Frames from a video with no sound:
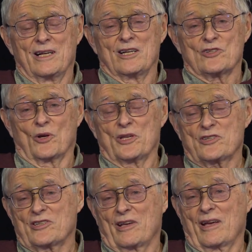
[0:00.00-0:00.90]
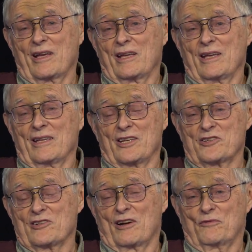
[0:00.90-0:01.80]
So this is a this
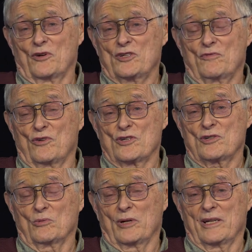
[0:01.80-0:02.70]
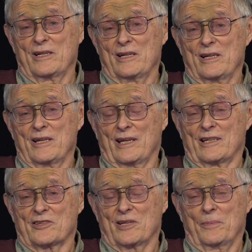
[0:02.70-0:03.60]
is our first virtual reading, and
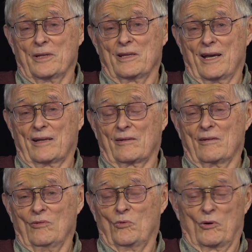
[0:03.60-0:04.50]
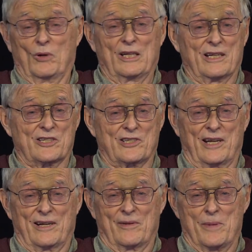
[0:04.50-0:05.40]
it's something that we're really
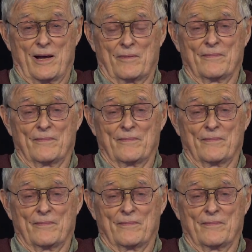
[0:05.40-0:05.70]
excited about.